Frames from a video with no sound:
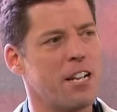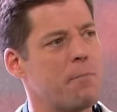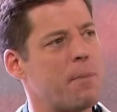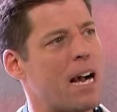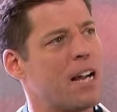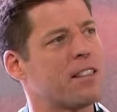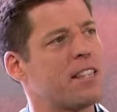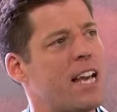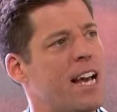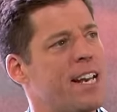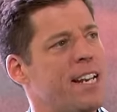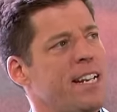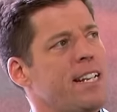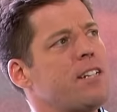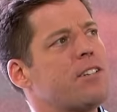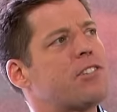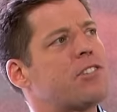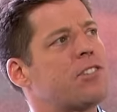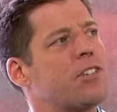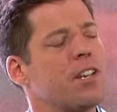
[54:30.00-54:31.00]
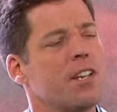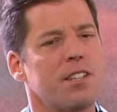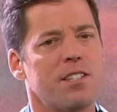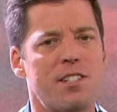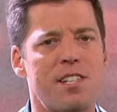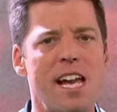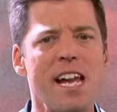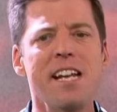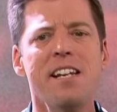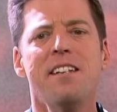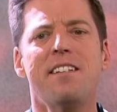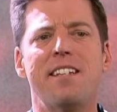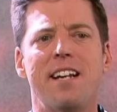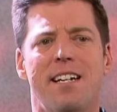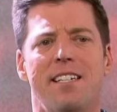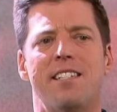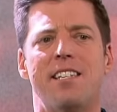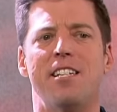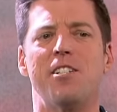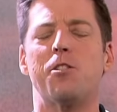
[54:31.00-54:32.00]
about that is Satan
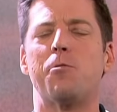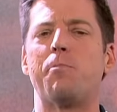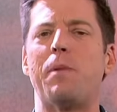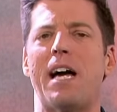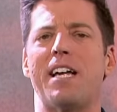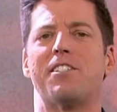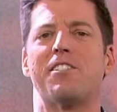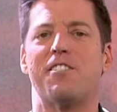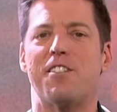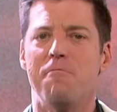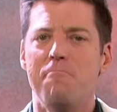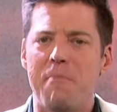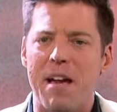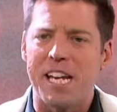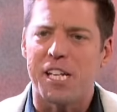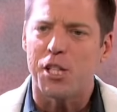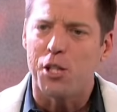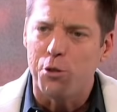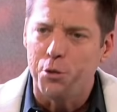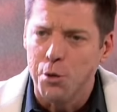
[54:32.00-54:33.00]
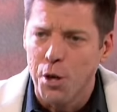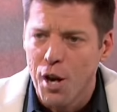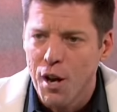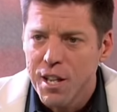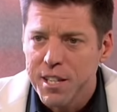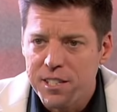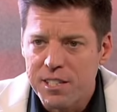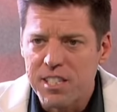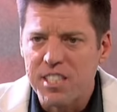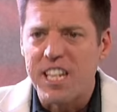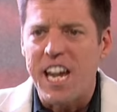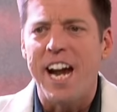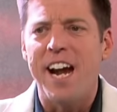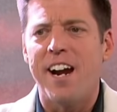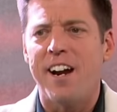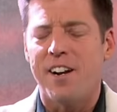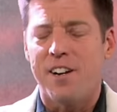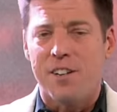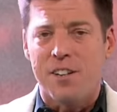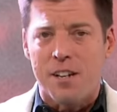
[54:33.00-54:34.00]
does his best to make you
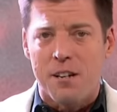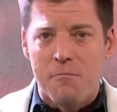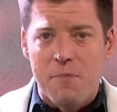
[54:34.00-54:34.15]
scared,